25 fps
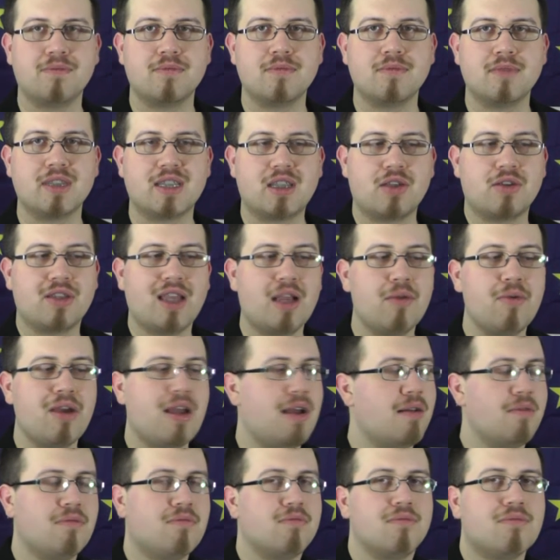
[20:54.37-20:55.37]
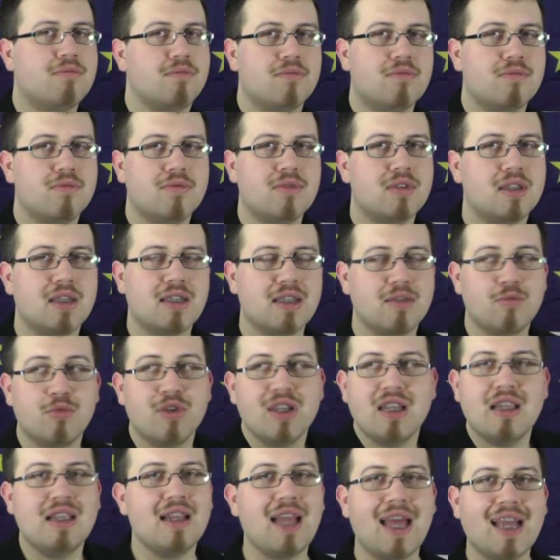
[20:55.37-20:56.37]
So they were
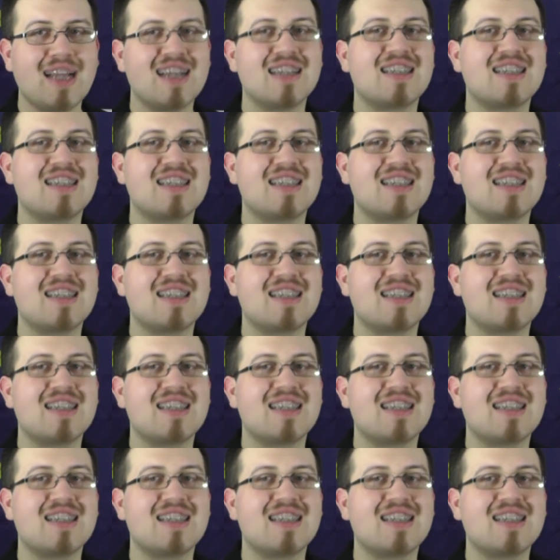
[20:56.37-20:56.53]
really like,